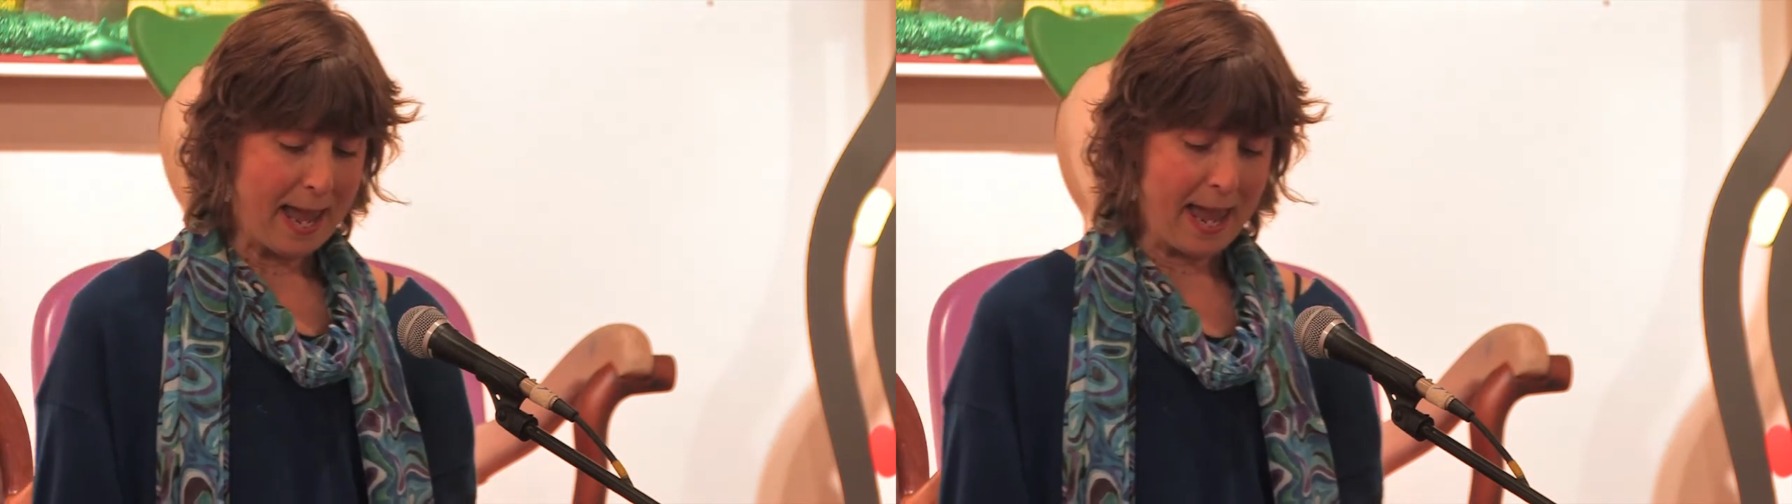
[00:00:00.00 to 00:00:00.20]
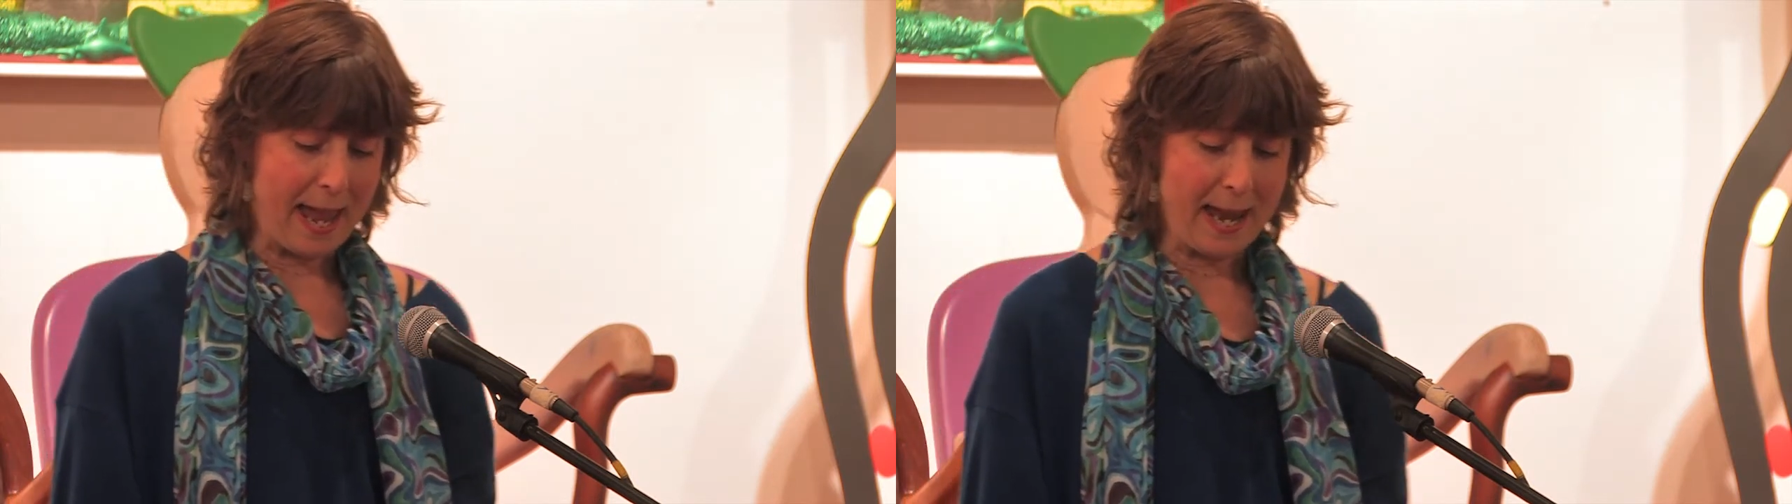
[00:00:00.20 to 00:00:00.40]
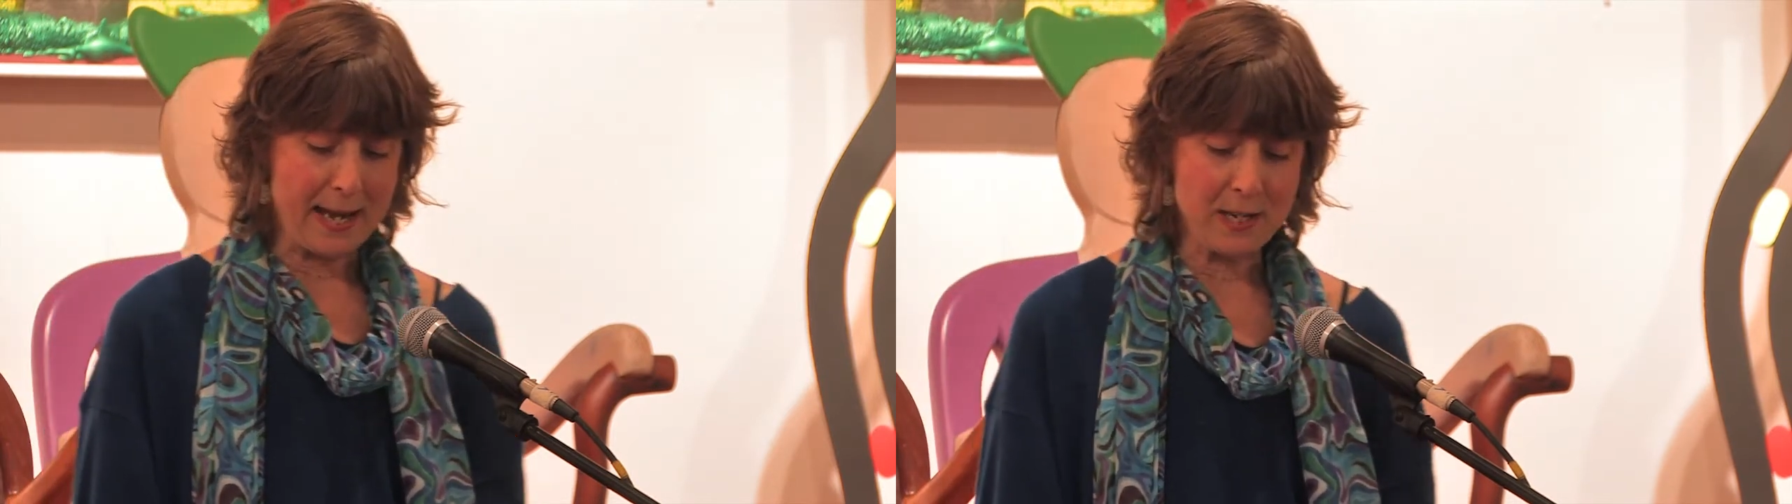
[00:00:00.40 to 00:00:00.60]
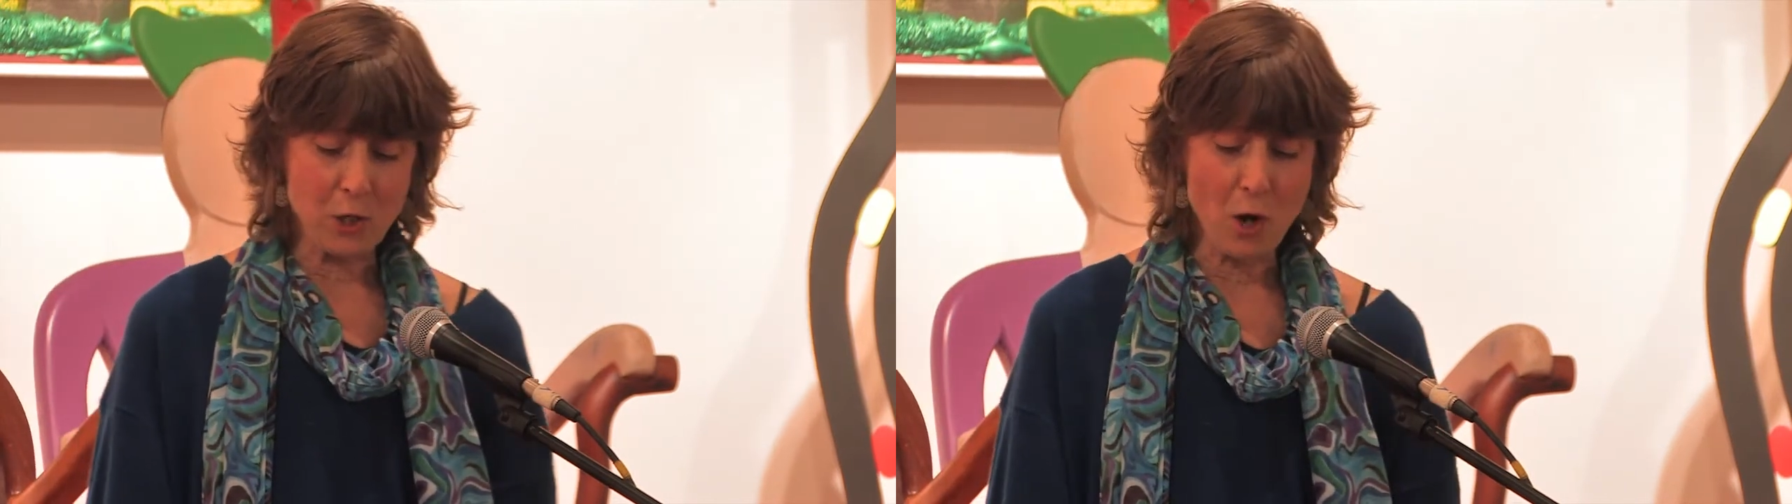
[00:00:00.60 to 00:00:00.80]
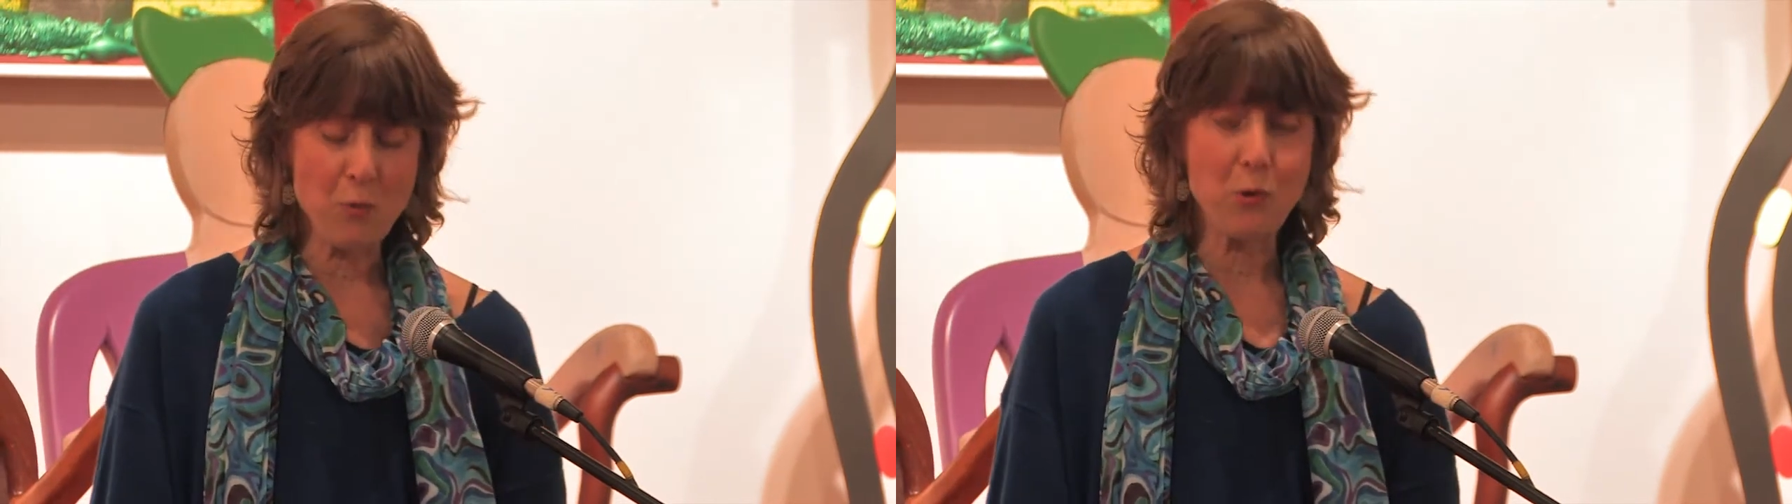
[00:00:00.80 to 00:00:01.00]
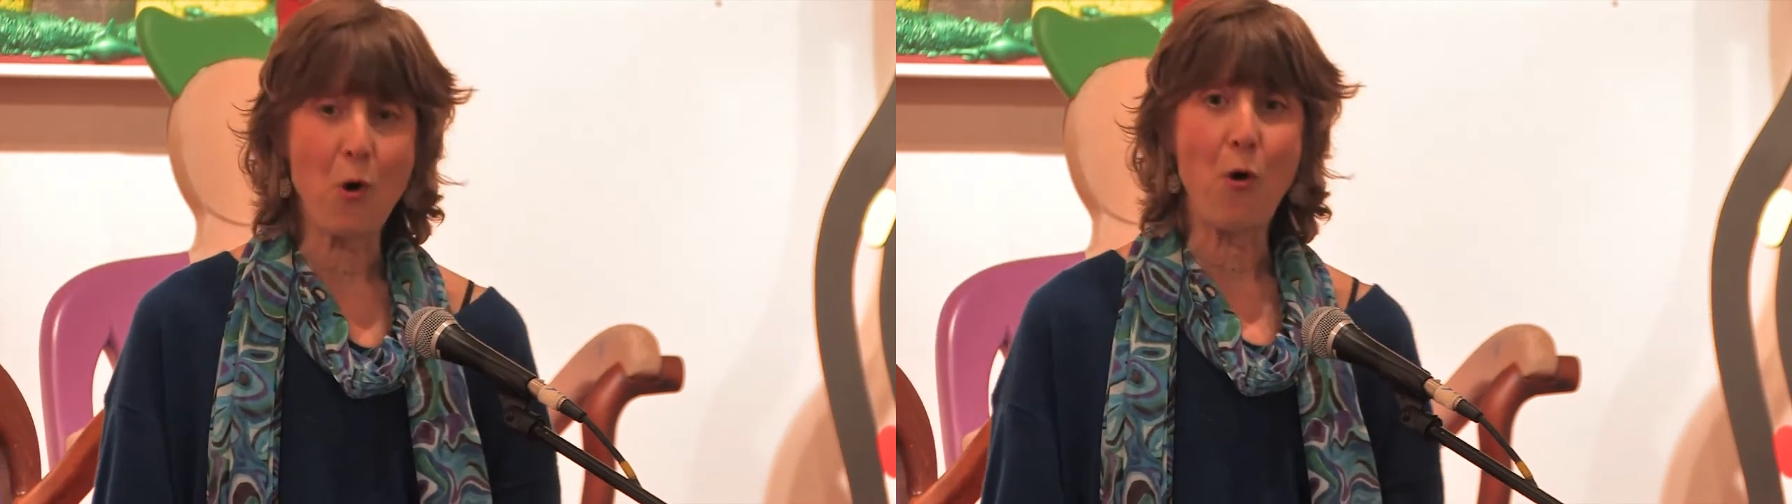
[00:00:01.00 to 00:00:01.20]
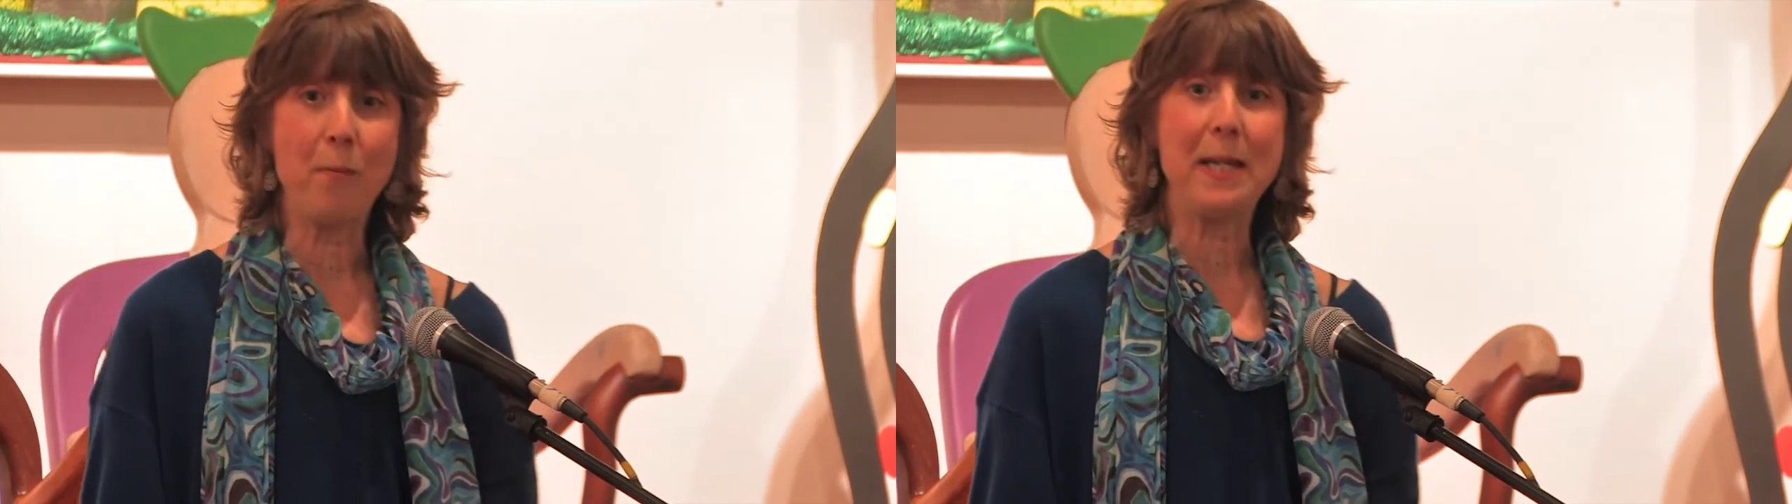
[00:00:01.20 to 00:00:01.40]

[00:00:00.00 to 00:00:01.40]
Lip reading: and don't call